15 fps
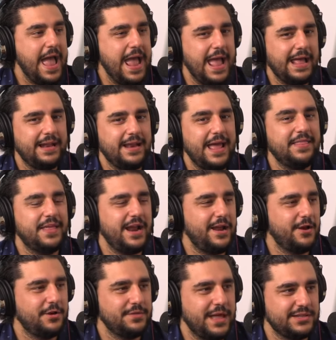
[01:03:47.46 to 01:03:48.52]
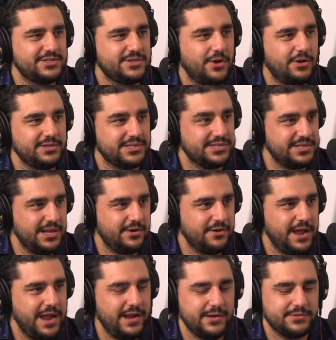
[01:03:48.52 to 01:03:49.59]
And and then I heard that song "Sneaker
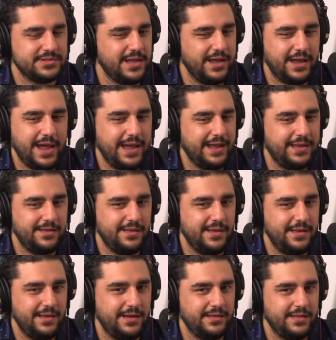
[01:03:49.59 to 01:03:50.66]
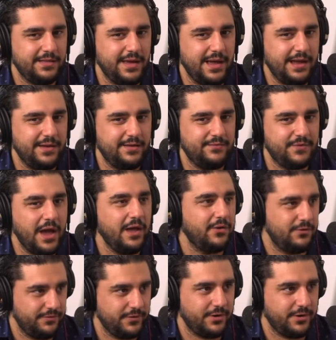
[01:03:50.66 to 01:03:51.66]
Night," and I was like, I, I've gotten over